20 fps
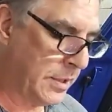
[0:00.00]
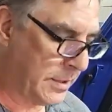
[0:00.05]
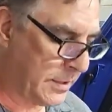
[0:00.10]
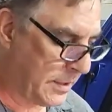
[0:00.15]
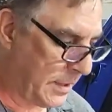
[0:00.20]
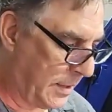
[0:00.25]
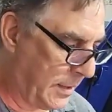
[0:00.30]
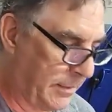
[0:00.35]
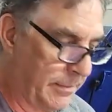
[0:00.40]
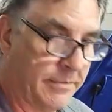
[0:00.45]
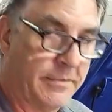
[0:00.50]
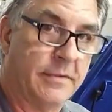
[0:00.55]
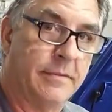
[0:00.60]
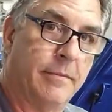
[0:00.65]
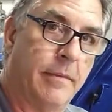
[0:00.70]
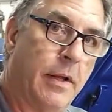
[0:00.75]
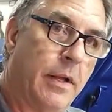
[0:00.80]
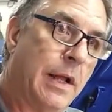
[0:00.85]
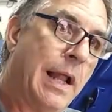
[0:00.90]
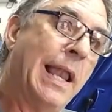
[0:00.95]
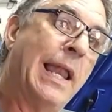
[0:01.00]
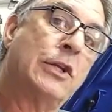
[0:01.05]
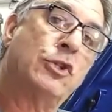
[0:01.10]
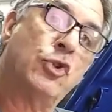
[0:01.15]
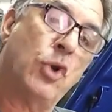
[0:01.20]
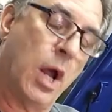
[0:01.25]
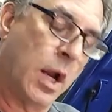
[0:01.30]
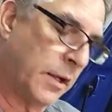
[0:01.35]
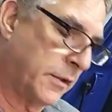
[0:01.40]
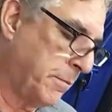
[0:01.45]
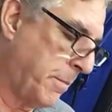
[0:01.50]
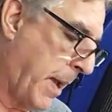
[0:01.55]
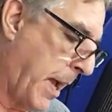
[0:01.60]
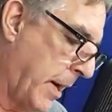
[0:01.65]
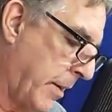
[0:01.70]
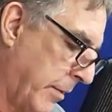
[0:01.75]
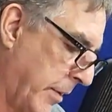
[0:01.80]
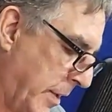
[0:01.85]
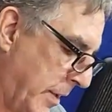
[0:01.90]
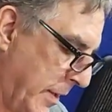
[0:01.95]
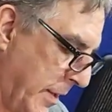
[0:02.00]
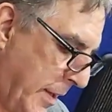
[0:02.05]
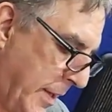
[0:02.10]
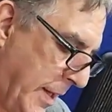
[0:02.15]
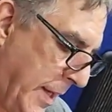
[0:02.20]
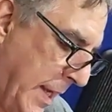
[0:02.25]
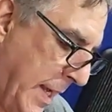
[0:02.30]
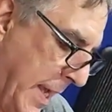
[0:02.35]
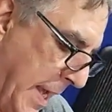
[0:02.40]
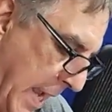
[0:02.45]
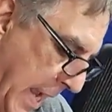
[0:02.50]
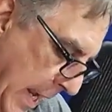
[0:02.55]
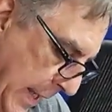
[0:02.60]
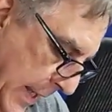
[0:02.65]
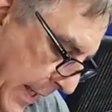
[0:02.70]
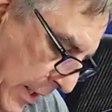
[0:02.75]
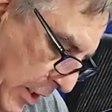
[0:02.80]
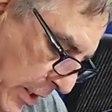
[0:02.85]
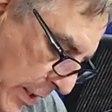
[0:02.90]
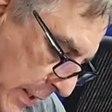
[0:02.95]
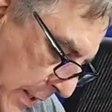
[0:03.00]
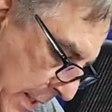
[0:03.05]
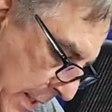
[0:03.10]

the electronics battery. And then look at